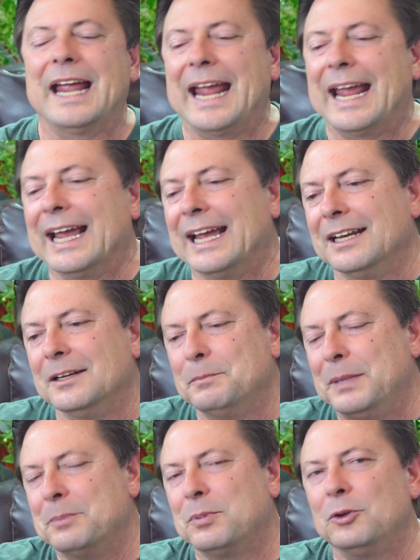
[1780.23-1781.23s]
And
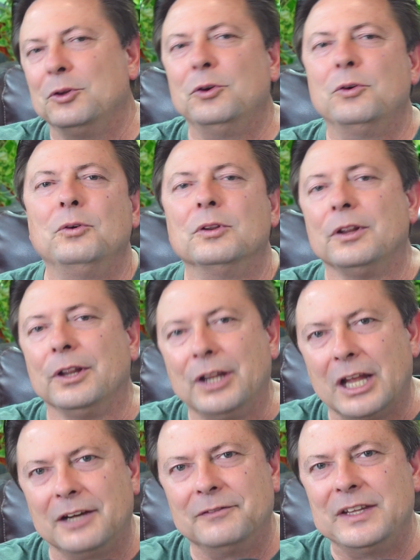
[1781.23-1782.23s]
people who
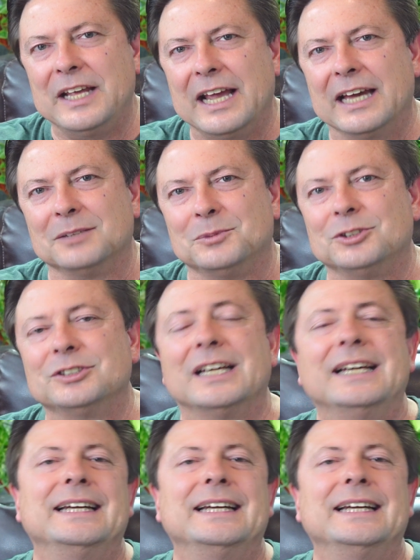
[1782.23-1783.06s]
love the animals